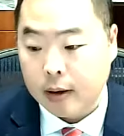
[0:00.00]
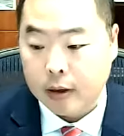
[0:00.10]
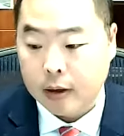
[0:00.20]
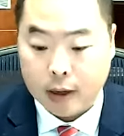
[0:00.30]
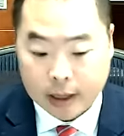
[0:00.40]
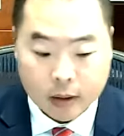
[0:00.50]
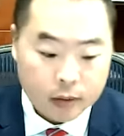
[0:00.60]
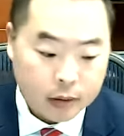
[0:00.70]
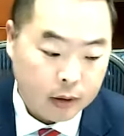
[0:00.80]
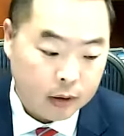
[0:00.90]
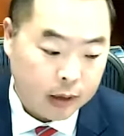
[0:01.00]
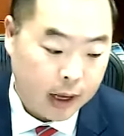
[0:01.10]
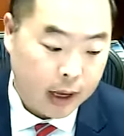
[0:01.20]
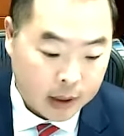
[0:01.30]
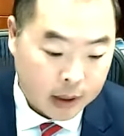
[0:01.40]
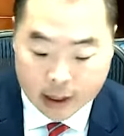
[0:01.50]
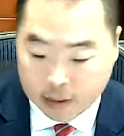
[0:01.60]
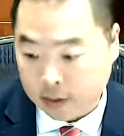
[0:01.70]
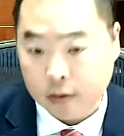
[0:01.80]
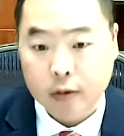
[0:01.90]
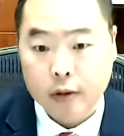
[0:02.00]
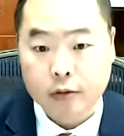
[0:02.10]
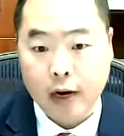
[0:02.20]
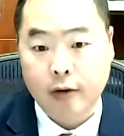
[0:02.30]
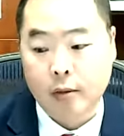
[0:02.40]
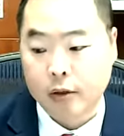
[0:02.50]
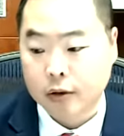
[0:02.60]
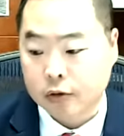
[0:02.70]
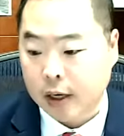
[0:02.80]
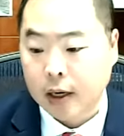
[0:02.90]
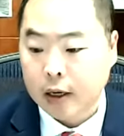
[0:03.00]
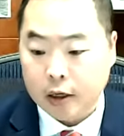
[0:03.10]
Right now, you can't be an 18-year-old and drive a commercial truck.